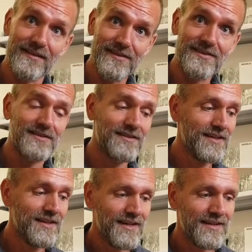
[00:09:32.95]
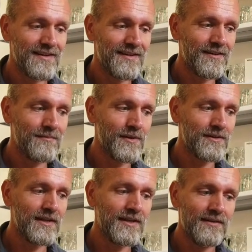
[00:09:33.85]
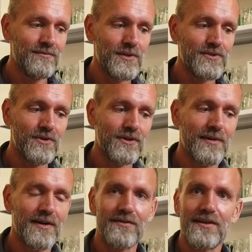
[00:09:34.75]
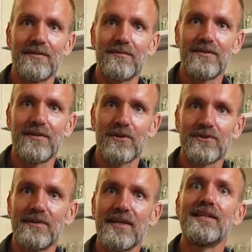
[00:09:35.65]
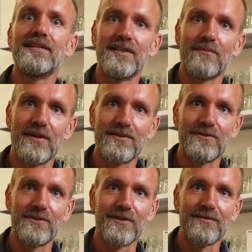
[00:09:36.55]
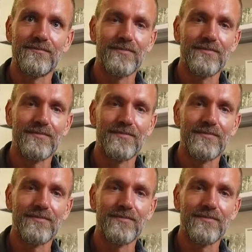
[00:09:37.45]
like this, uh, but then we talked about it. There must be an easier way to do it